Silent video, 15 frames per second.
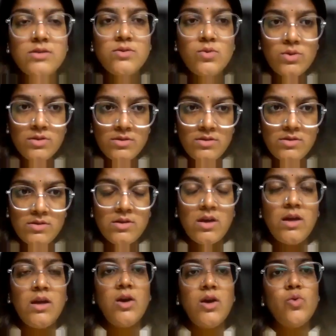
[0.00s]
students
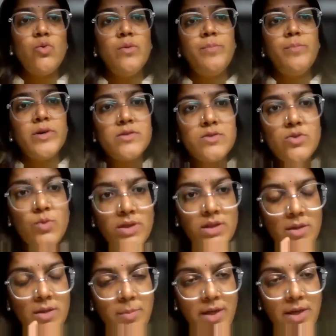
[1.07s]
who were pursuing
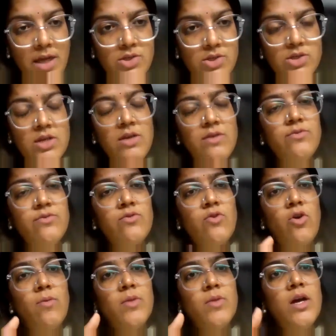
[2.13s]
their PhD
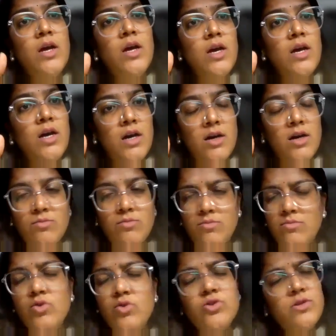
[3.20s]
from.
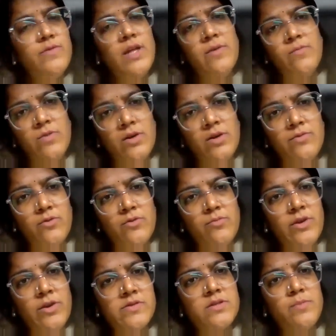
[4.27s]
Most of them were from
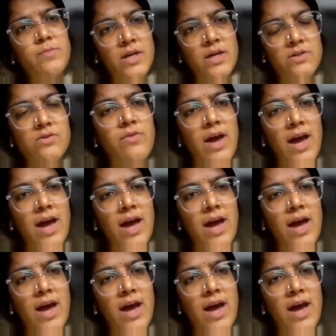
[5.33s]
various parts of